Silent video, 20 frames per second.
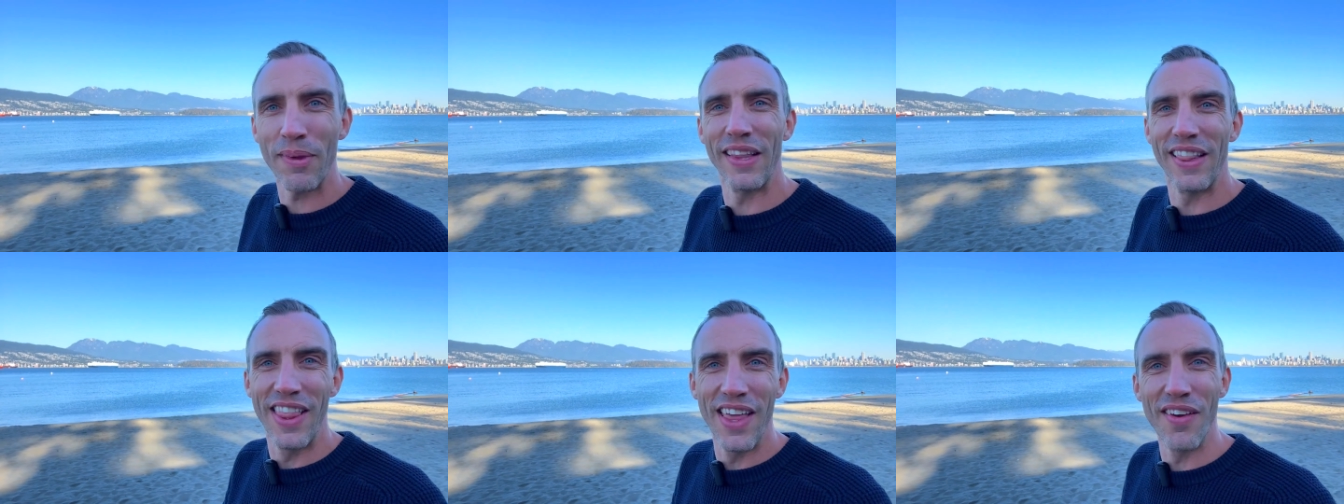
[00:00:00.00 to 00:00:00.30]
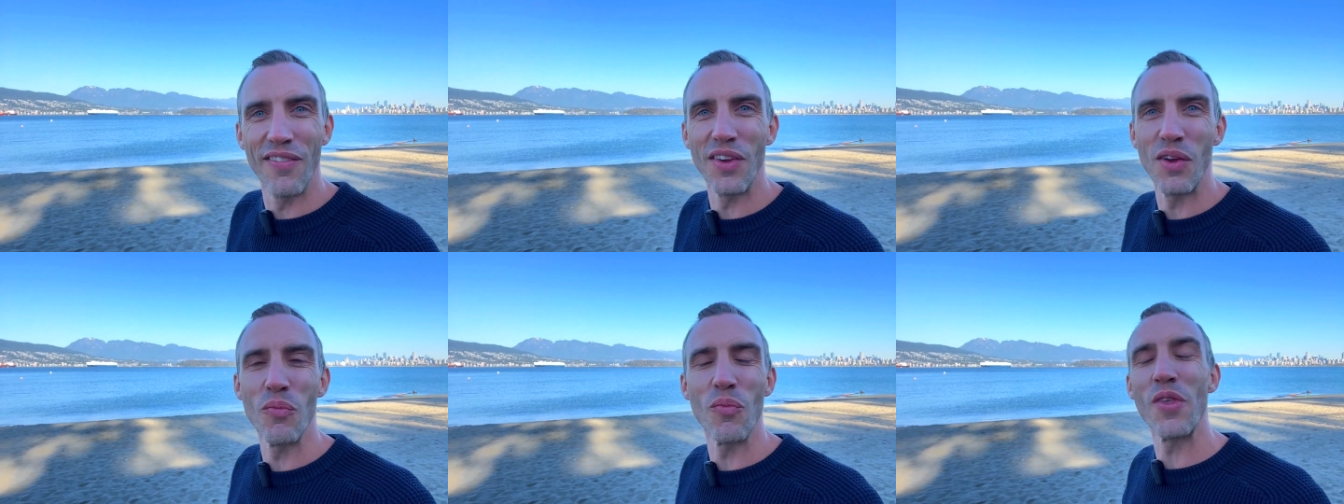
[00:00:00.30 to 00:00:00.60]
be
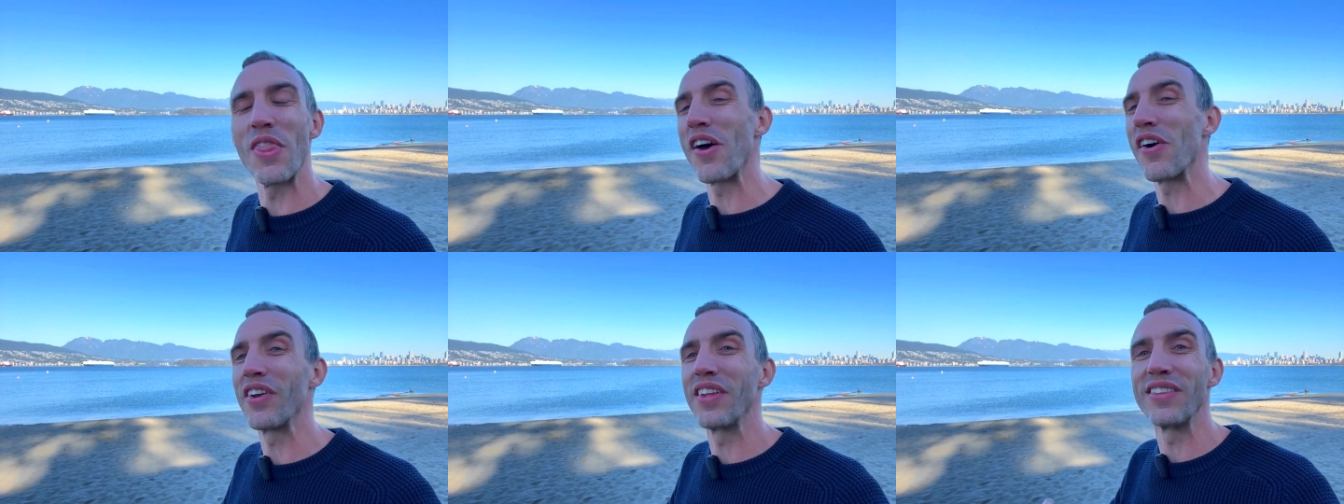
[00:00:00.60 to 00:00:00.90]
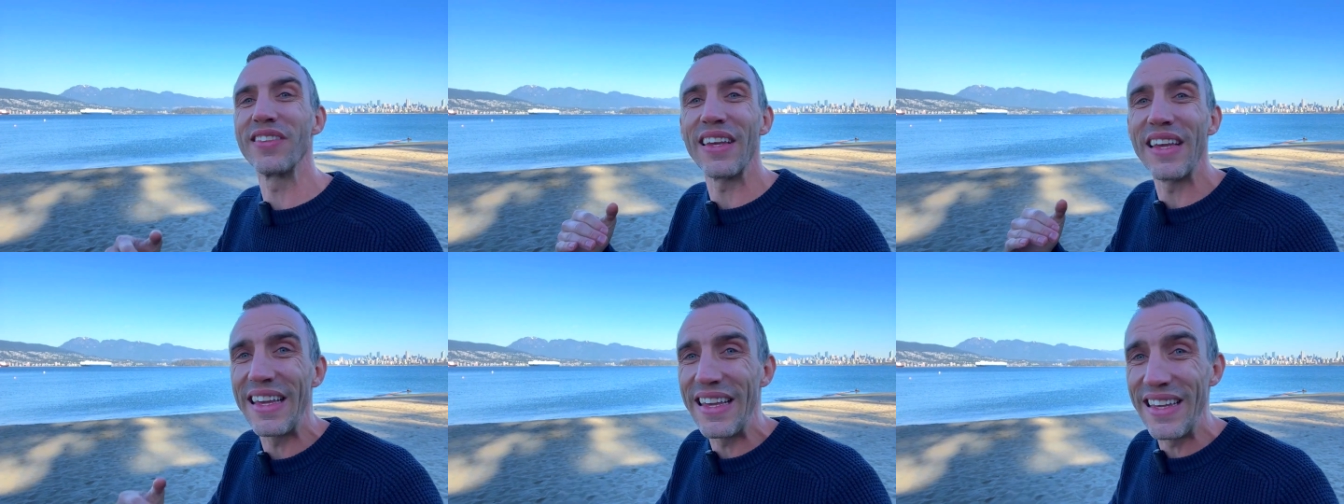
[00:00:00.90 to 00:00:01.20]
living without
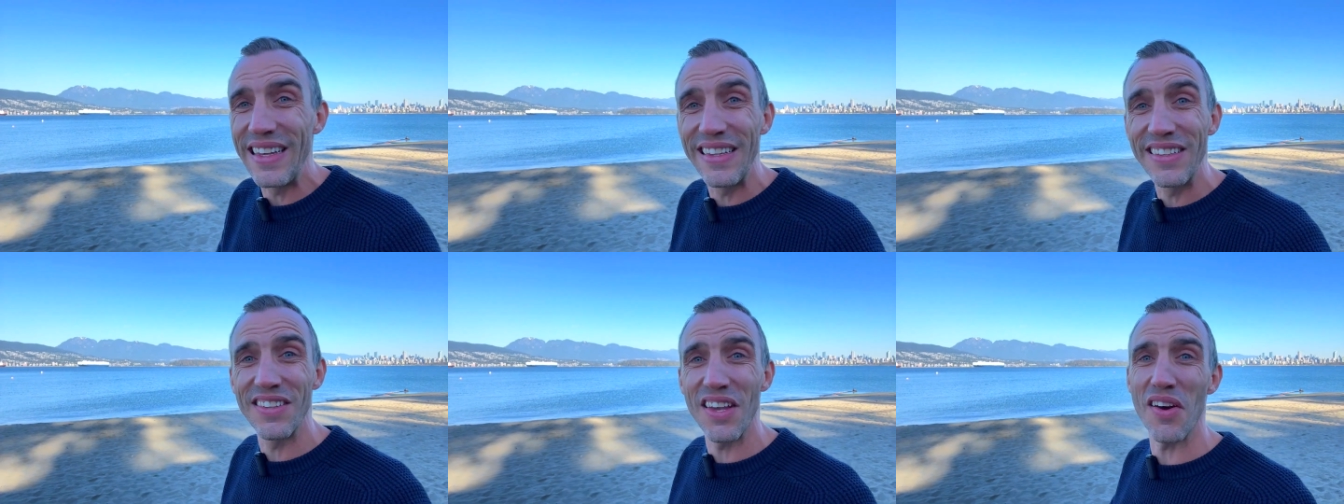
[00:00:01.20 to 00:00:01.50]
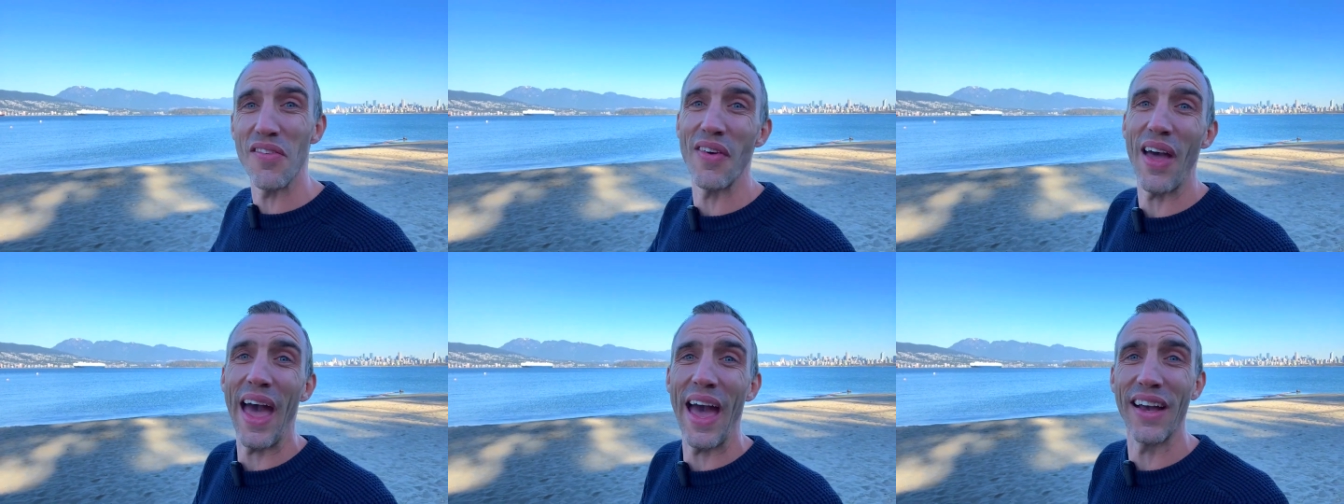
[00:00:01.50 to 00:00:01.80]
its ease
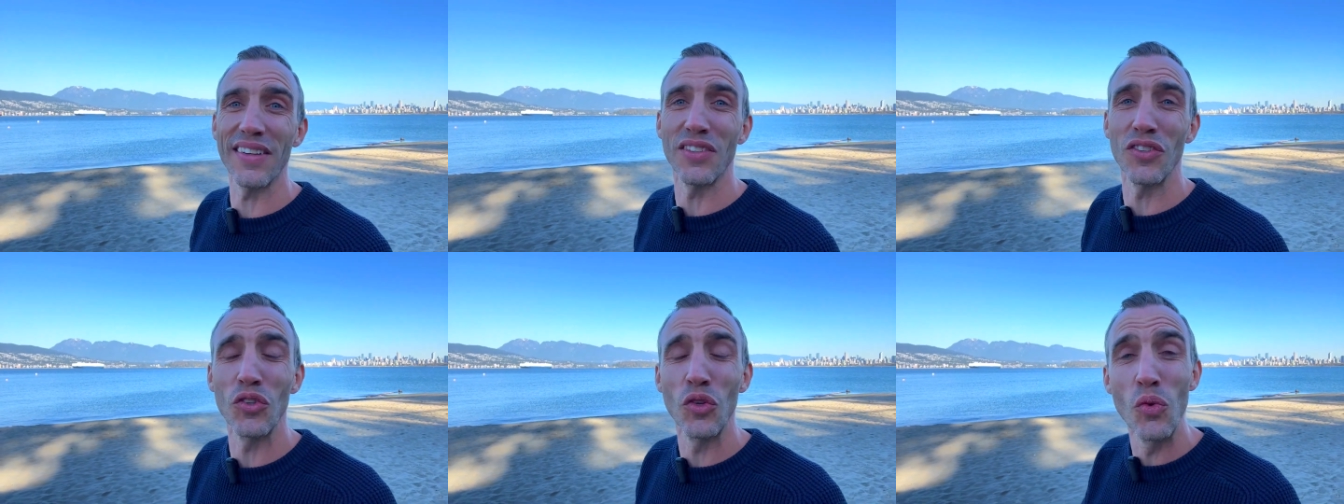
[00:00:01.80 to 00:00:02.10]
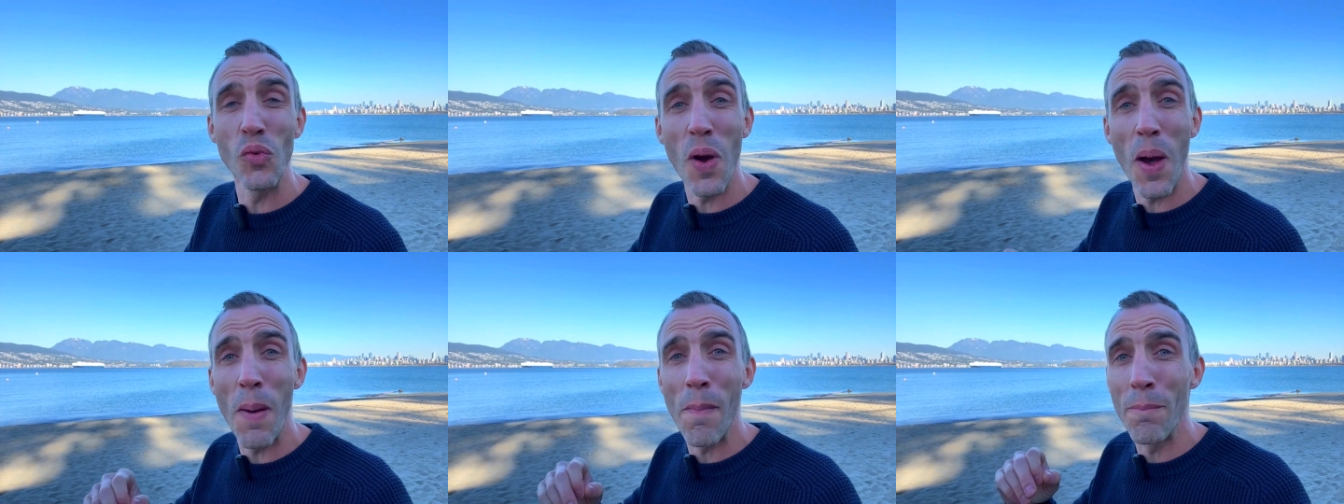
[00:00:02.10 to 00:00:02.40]
of access
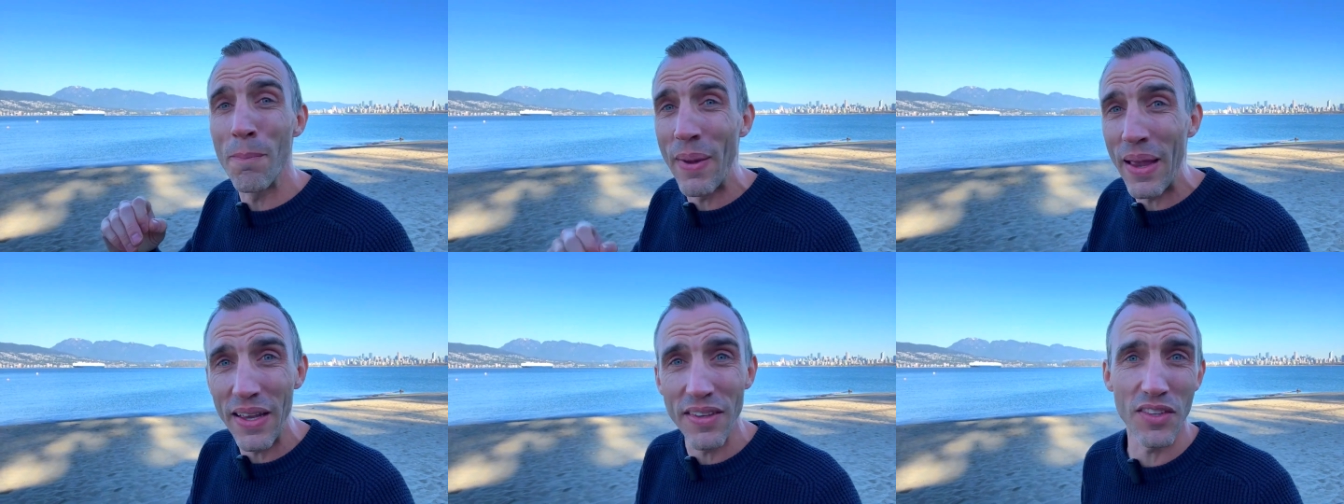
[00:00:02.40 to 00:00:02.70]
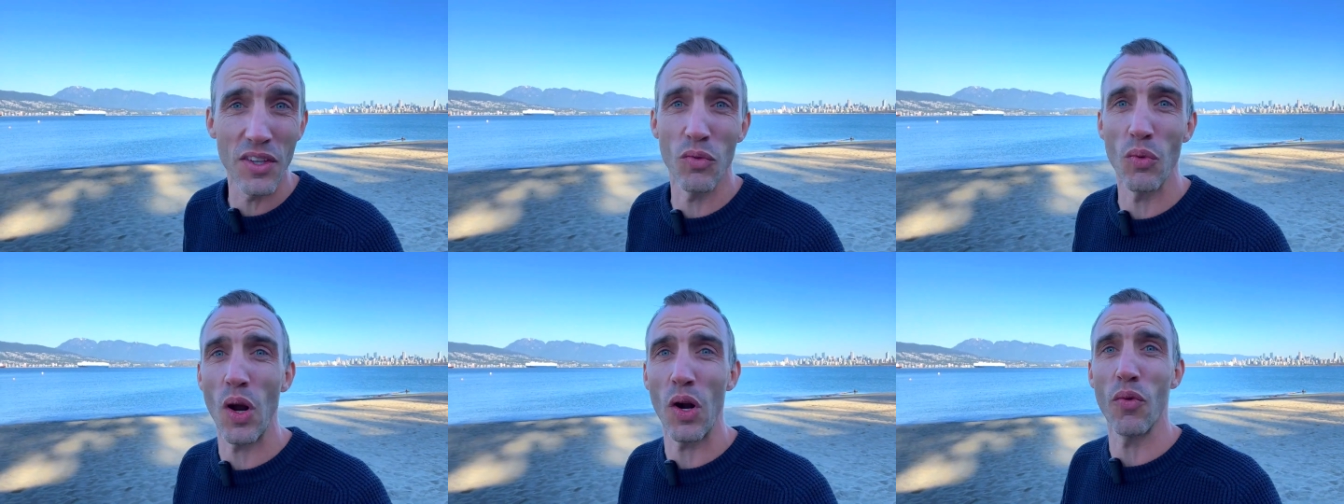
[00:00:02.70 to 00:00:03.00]
to
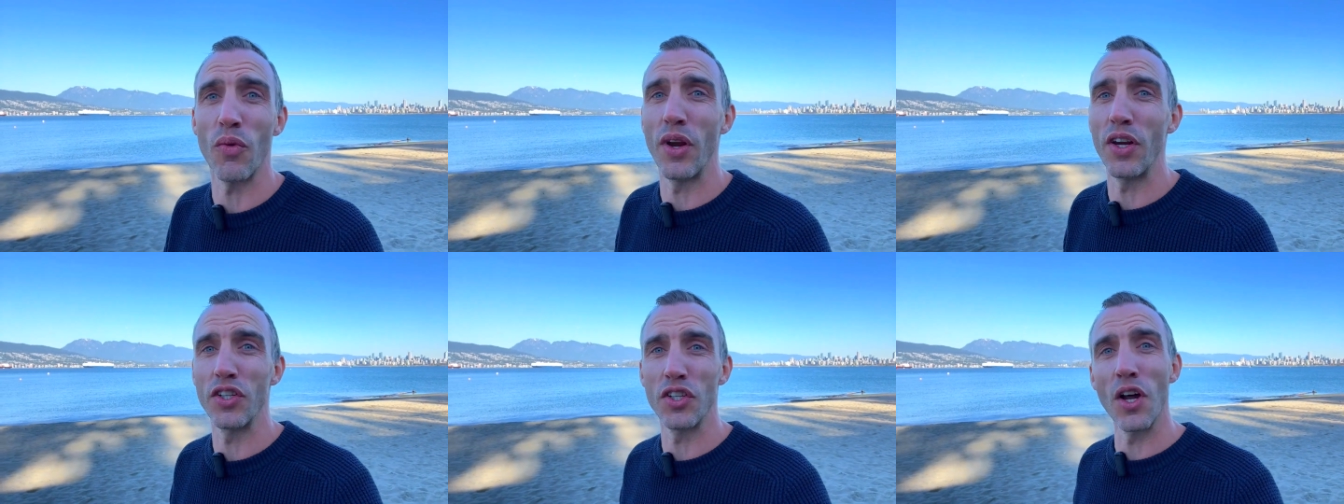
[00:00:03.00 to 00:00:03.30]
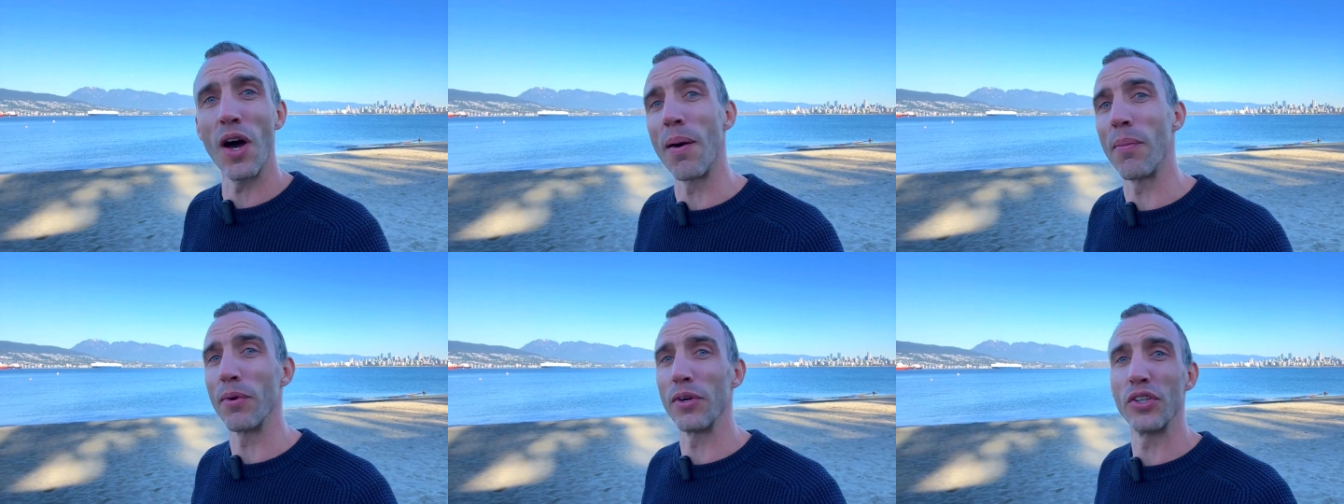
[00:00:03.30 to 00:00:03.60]
amazing recreation
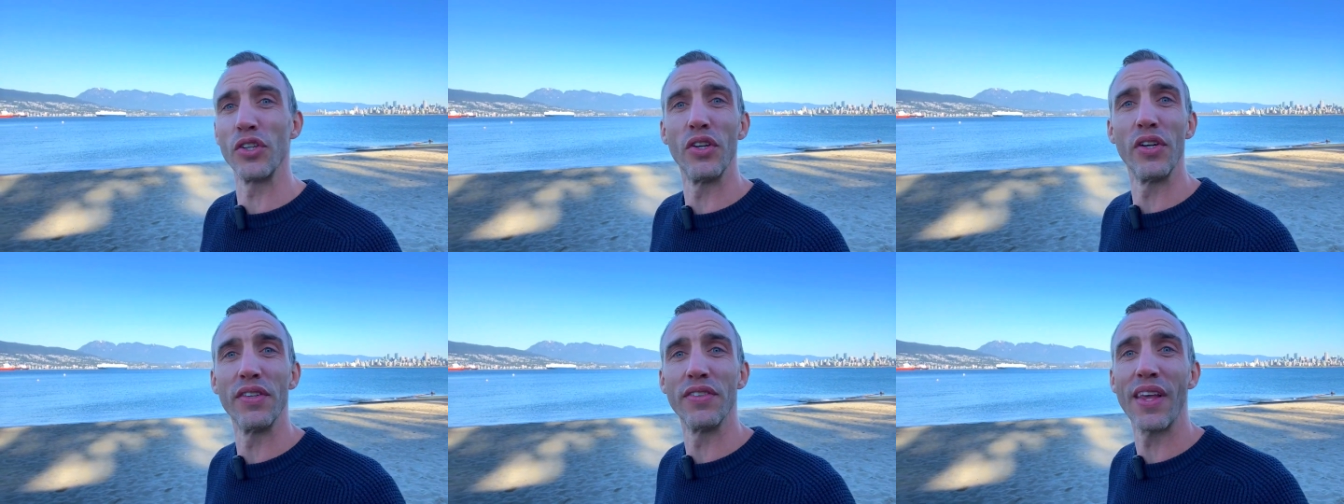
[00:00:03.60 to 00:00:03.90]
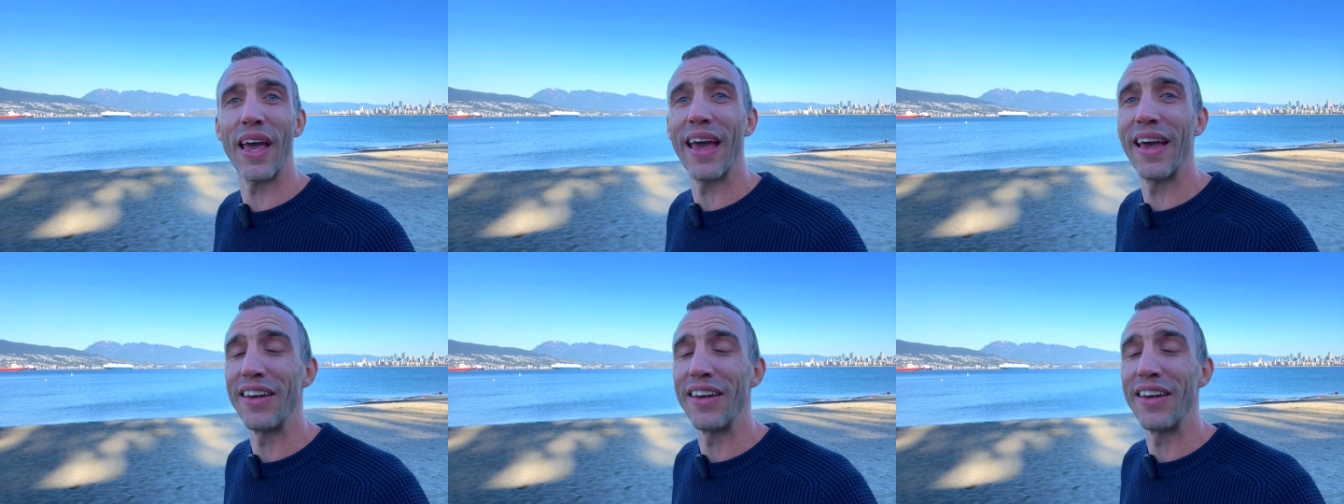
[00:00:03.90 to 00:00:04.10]
opportunities,